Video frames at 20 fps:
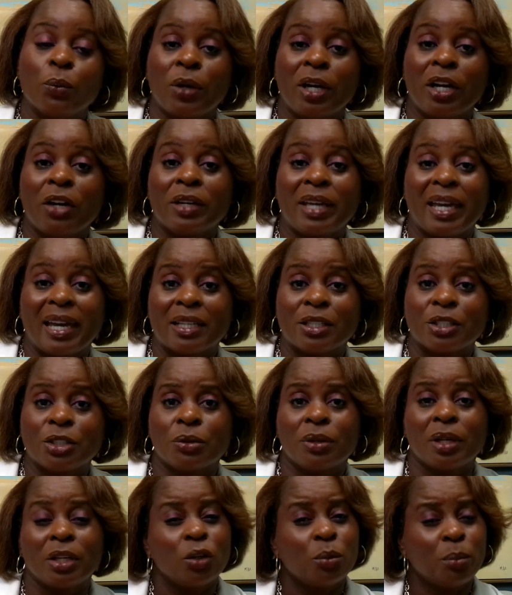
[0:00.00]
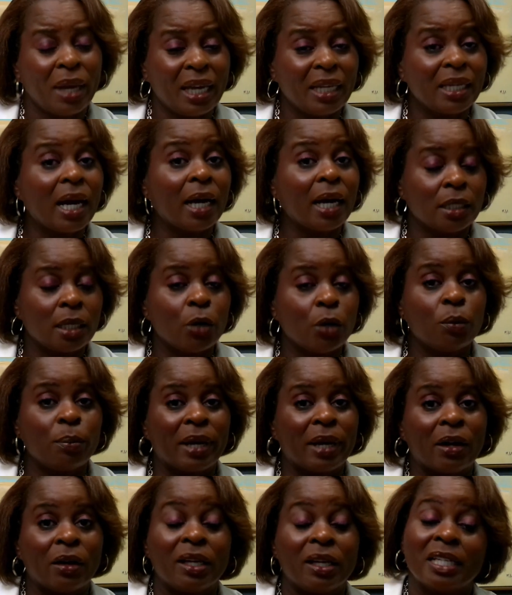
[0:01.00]
a rare cancer that you may not know
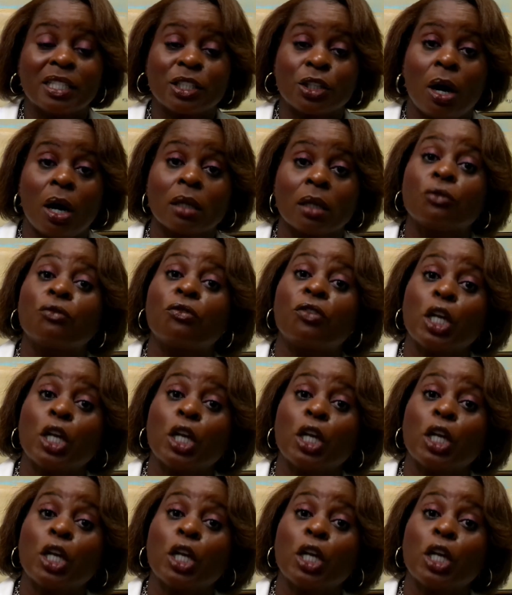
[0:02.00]
about, and it's called